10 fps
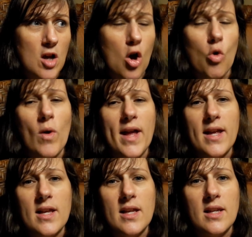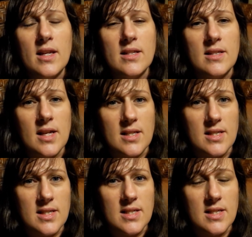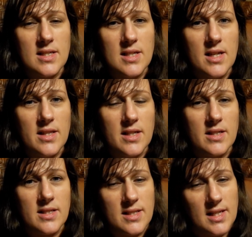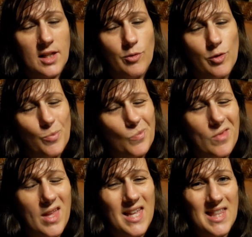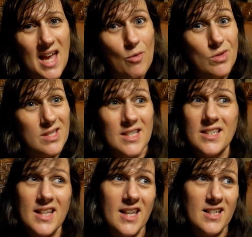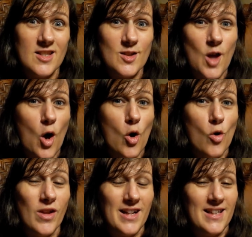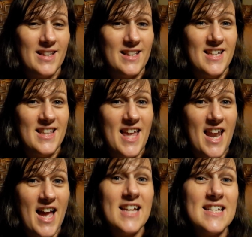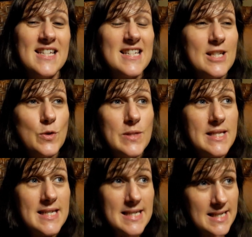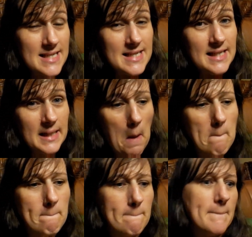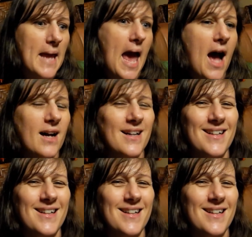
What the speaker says: Oh, and dusted the sitting room. And that was it. That is all the cleaning that I did today. Yeah.